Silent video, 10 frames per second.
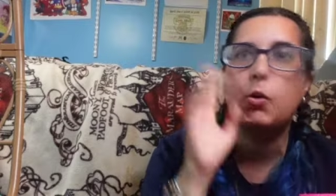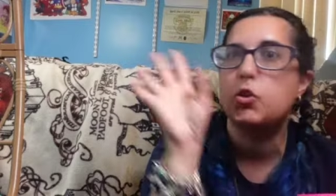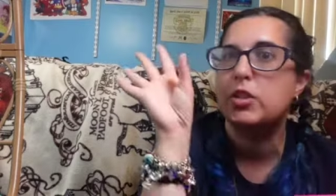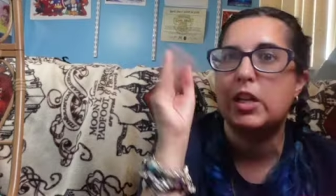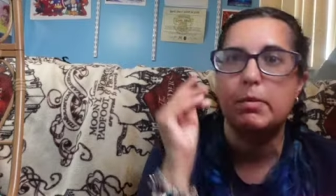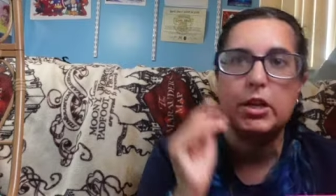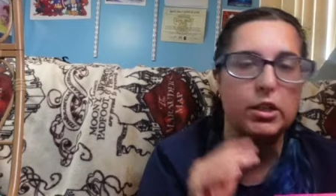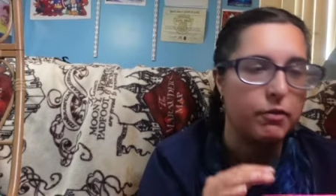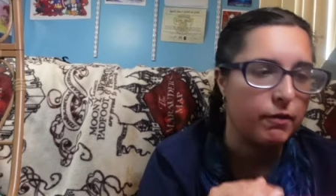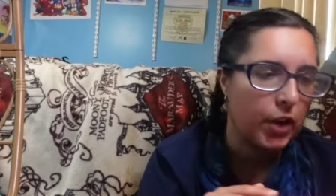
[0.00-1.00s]
which is going to be a
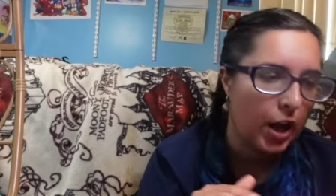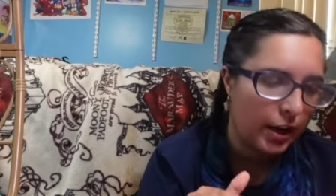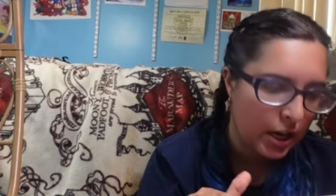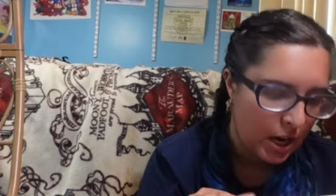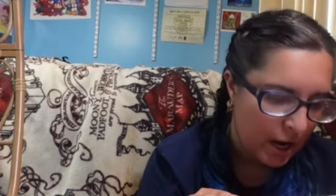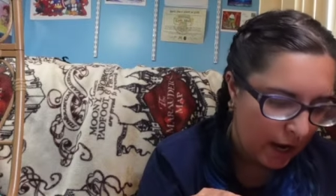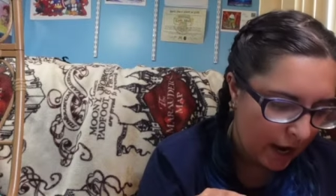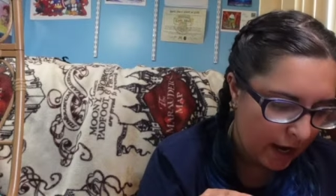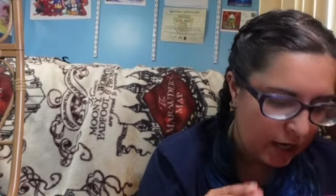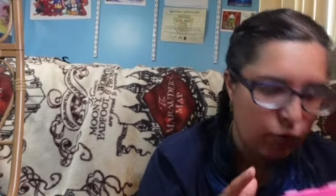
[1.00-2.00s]
different vlog.
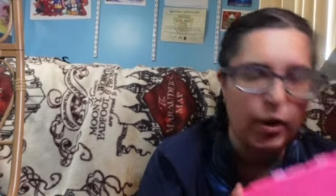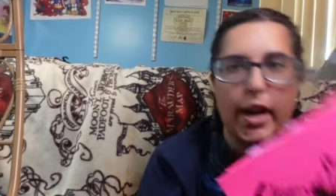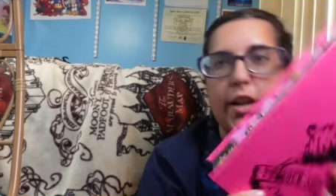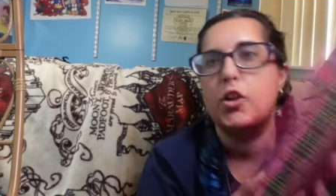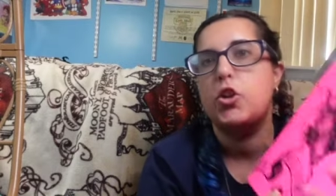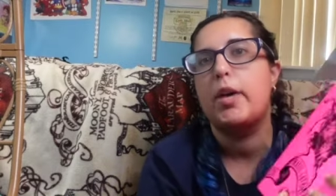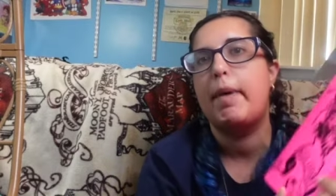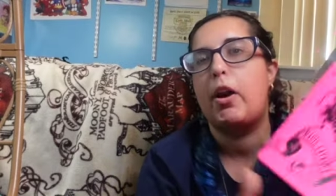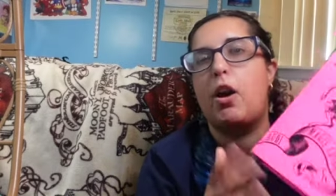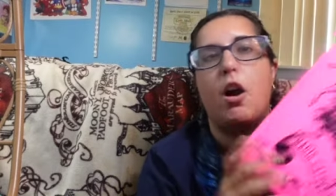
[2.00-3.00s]
And I read
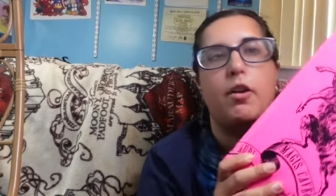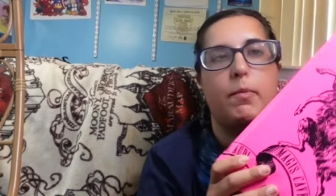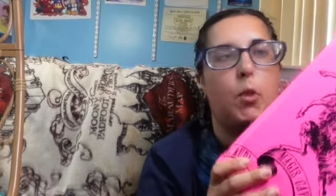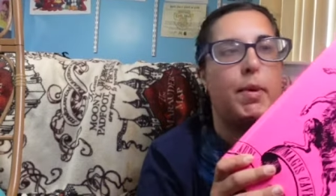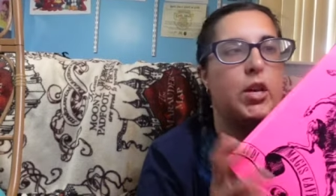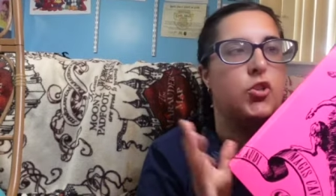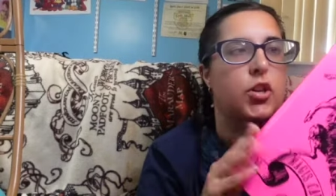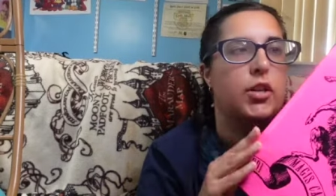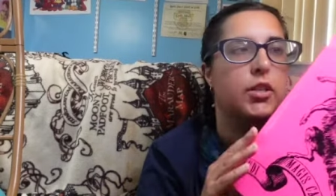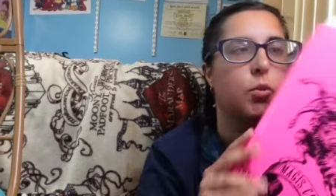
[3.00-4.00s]
about one hundred more pages,